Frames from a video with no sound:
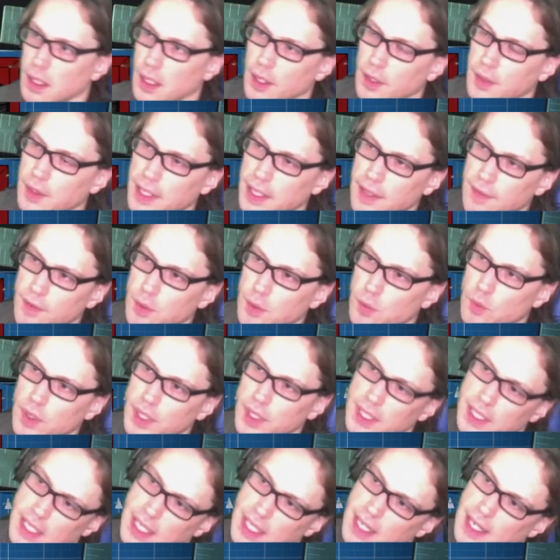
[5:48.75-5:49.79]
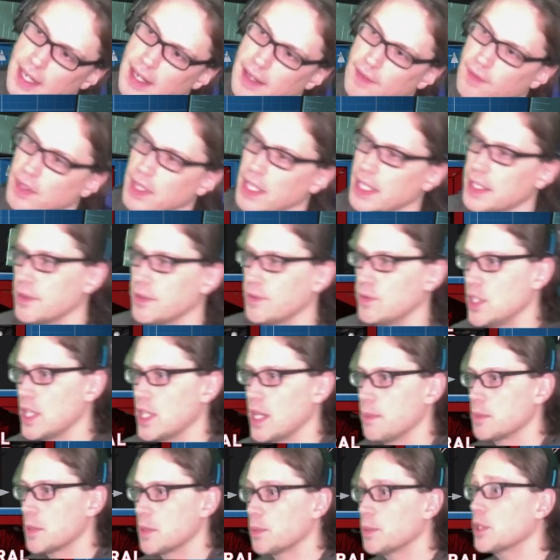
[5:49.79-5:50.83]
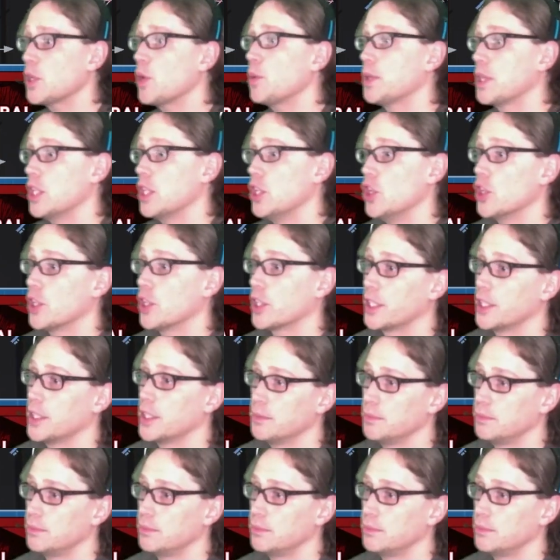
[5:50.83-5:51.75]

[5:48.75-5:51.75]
only have the one key and I have lots of gems. I'm going to go with the Nook.